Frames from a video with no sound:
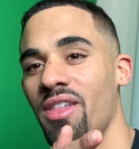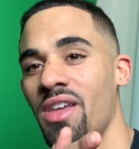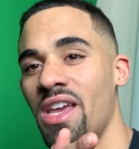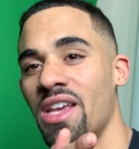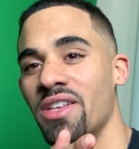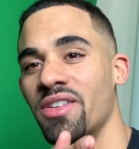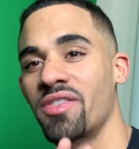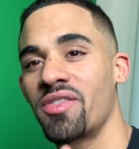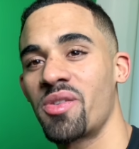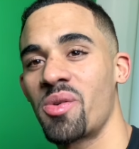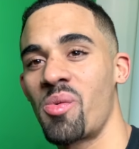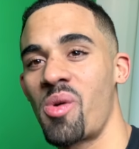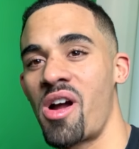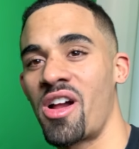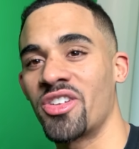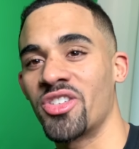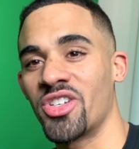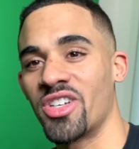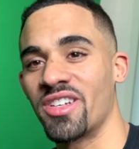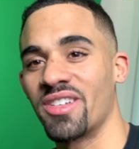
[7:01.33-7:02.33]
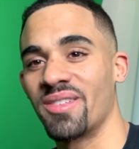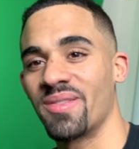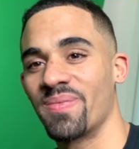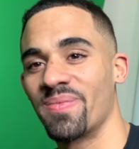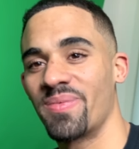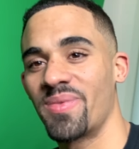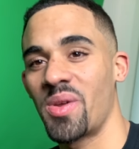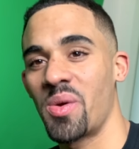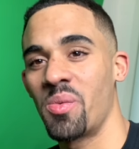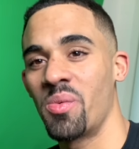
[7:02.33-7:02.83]
Thanks for watching.
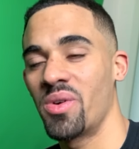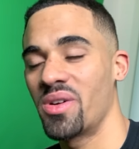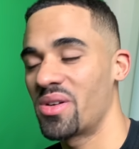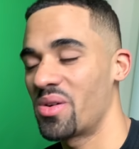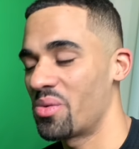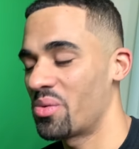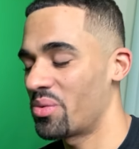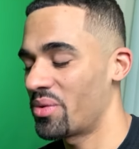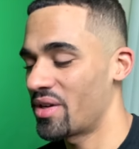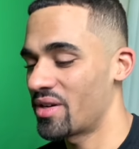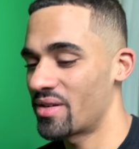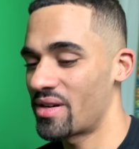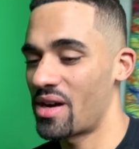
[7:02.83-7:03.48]
What a weird